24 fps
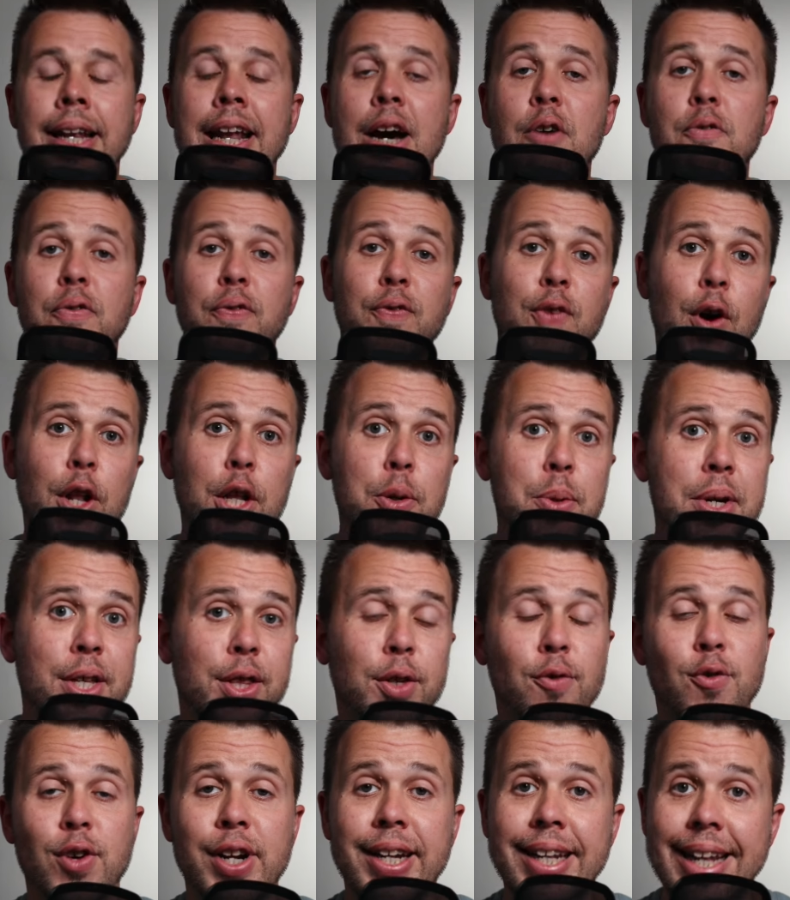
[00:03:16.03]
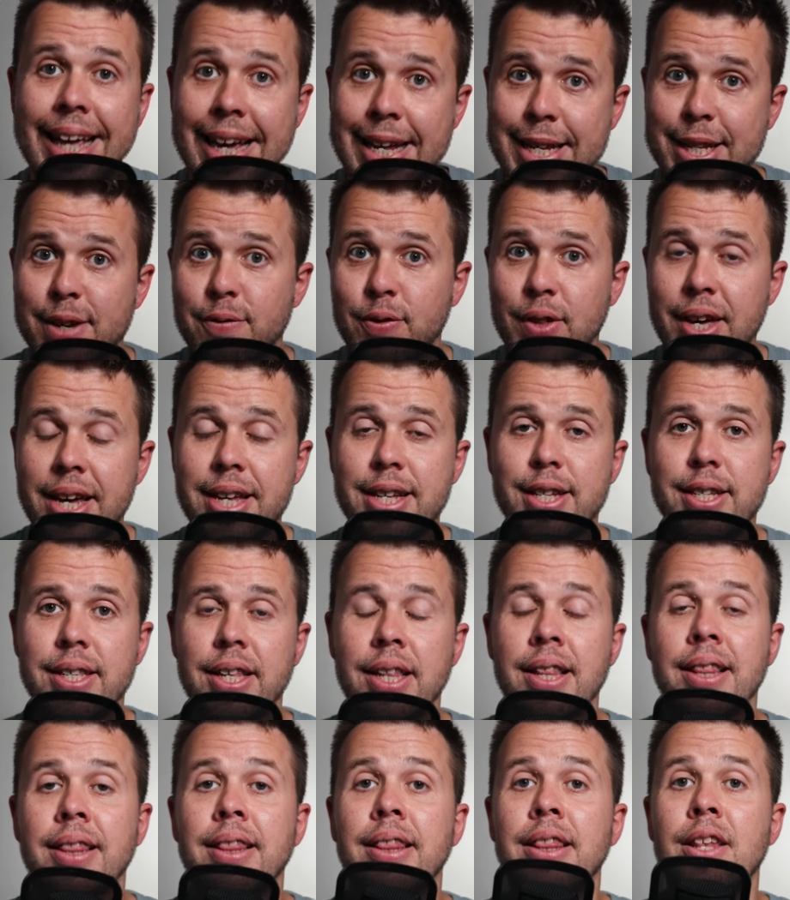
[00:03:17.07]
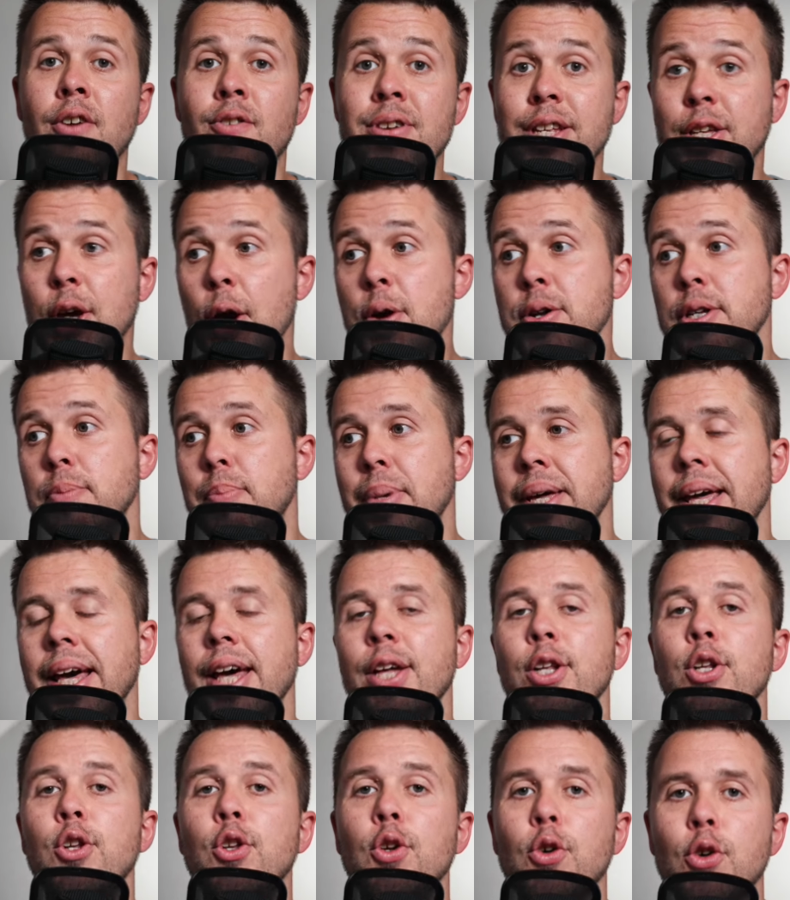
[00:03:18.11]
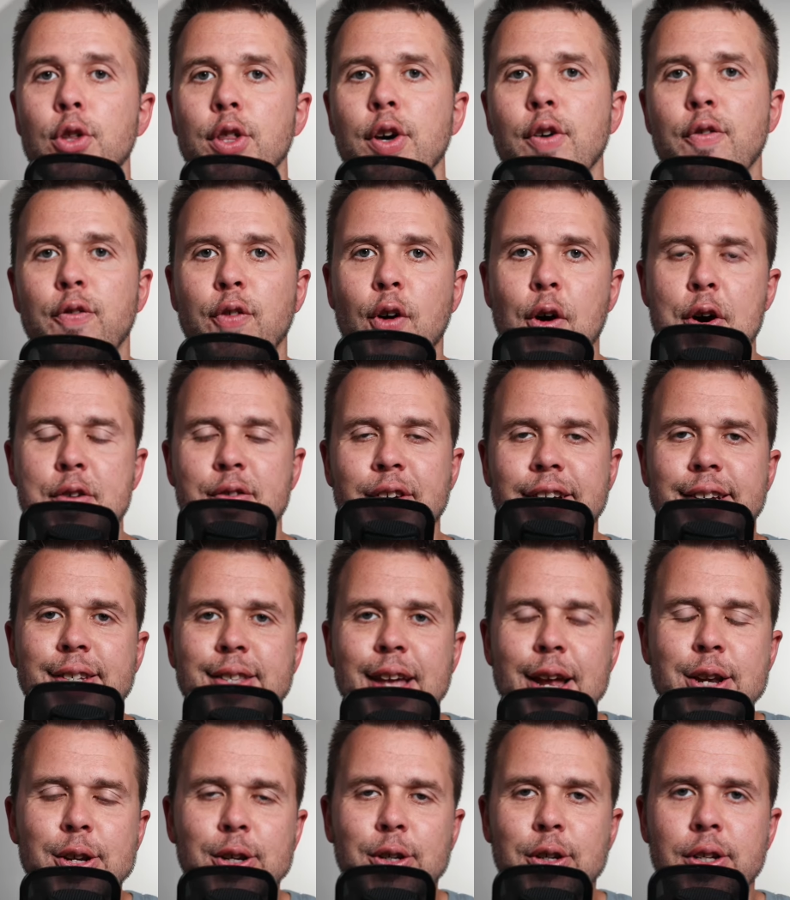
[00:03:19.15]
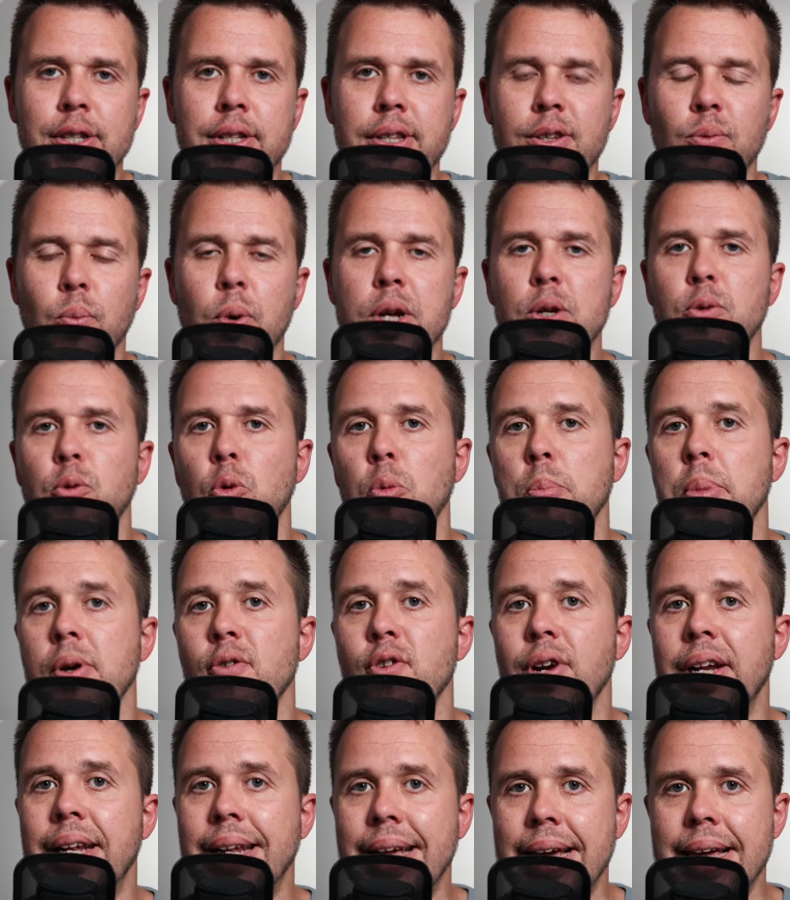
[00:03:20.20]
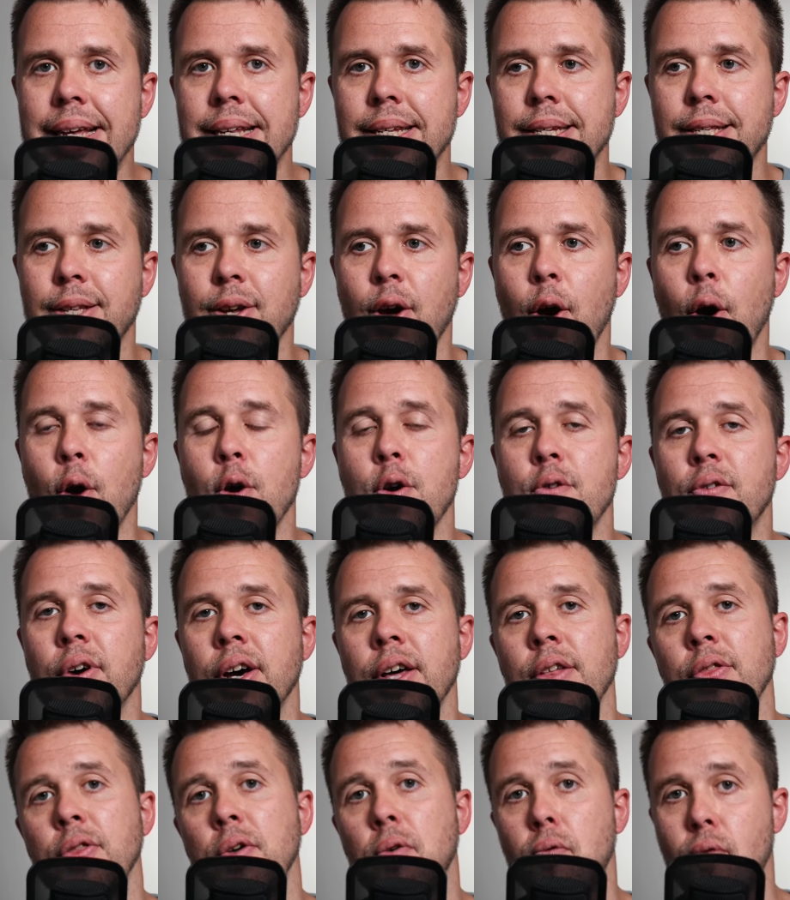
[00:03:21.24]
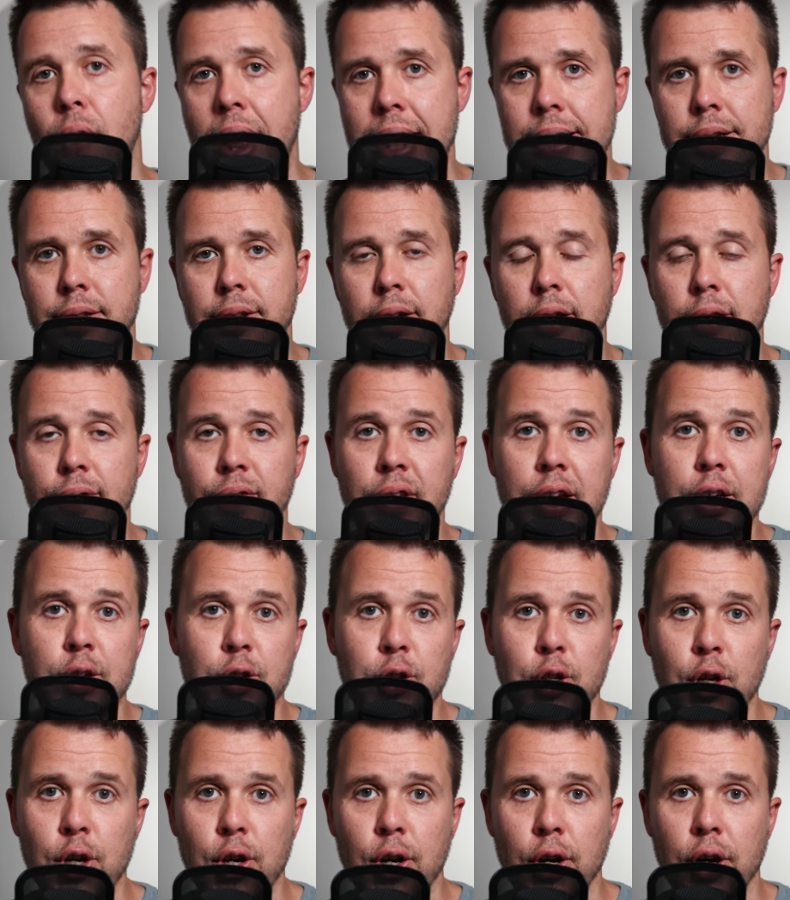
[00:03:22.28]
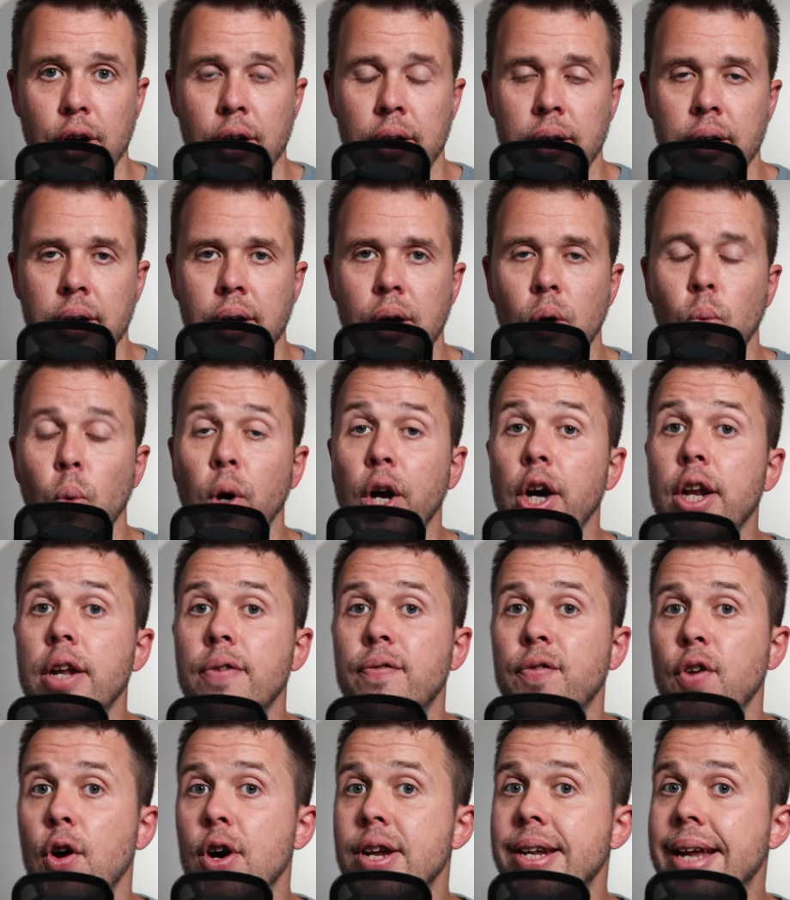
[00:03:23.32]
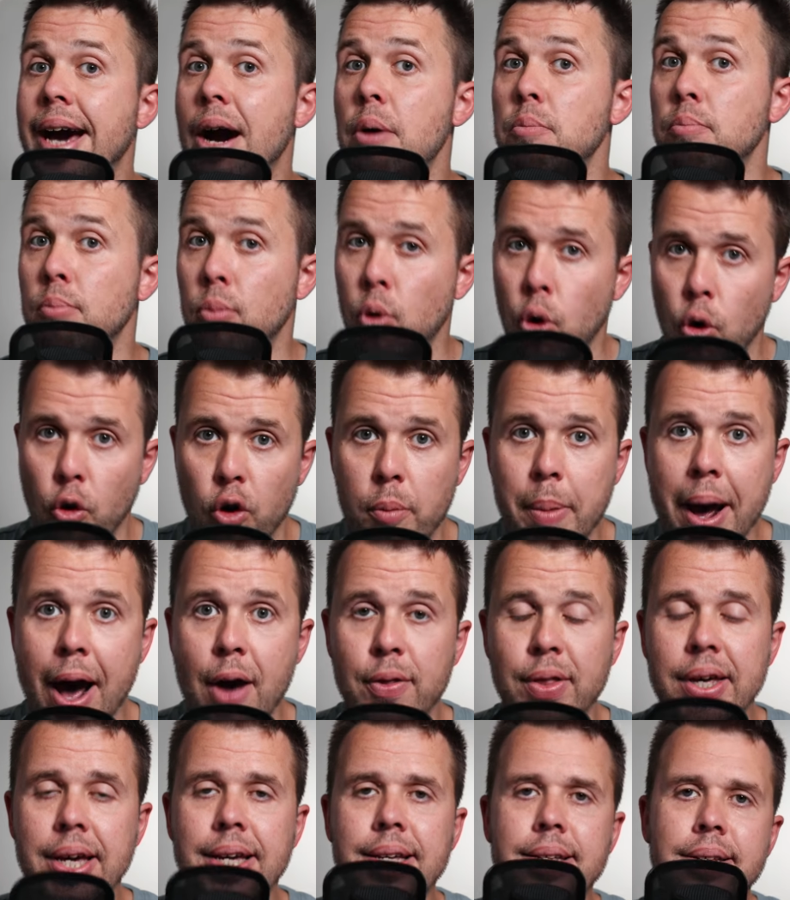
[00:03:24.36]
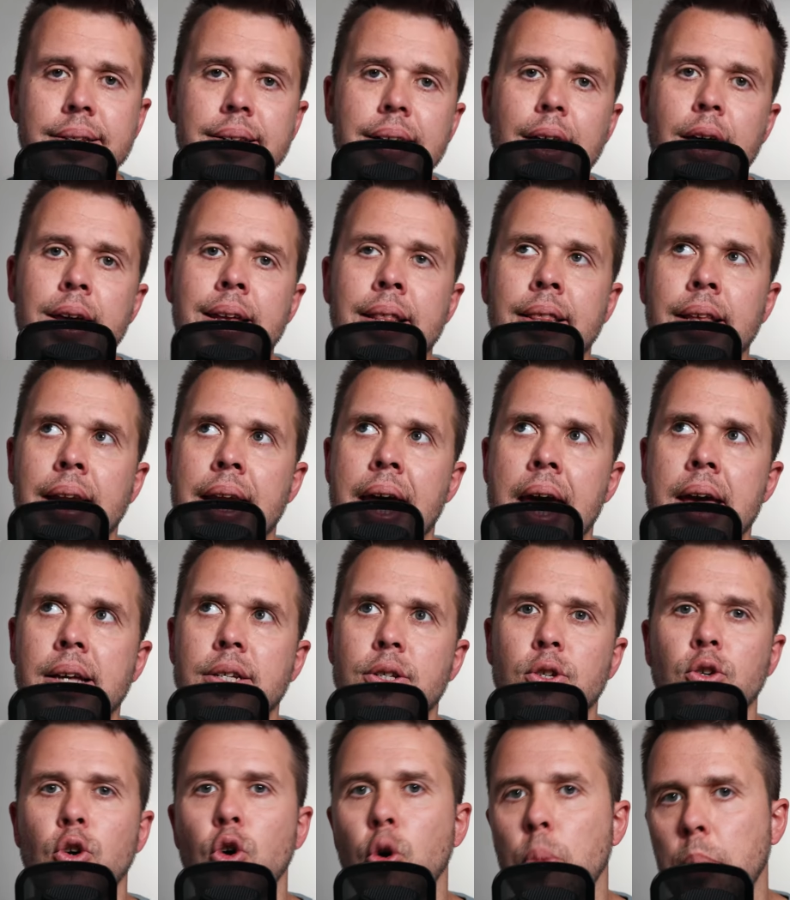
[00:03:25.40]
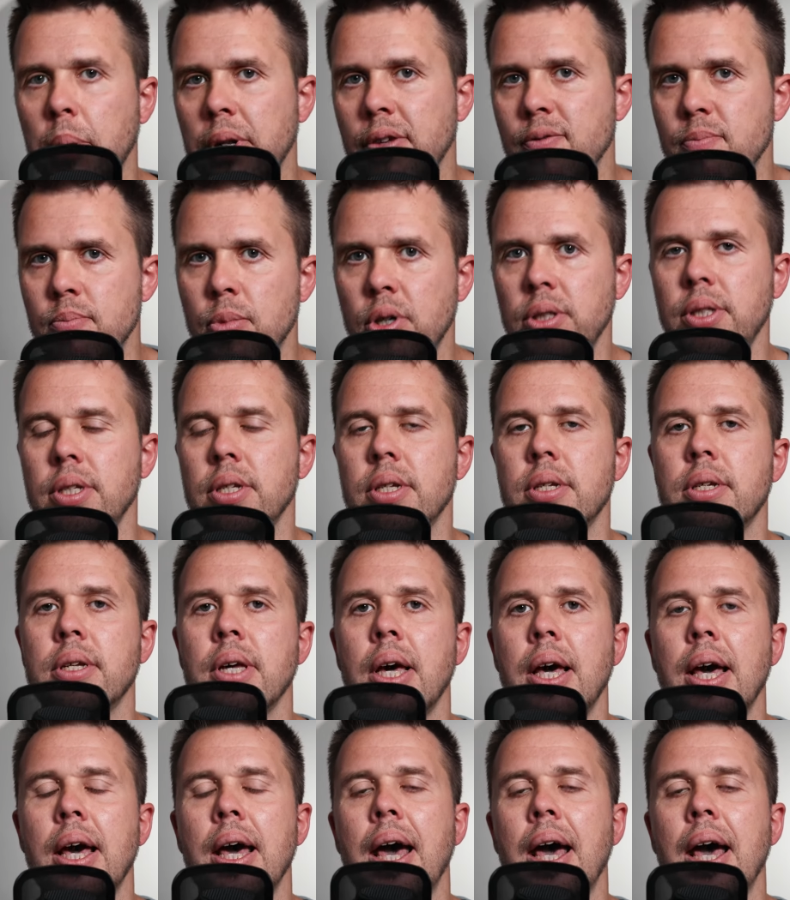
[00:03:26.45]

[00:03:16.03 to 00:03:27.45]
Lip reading: Now, following the release of this, there is going to be another 5 extensions which will be released over the rest of this year. We're going to find out more about these in the next couple of months,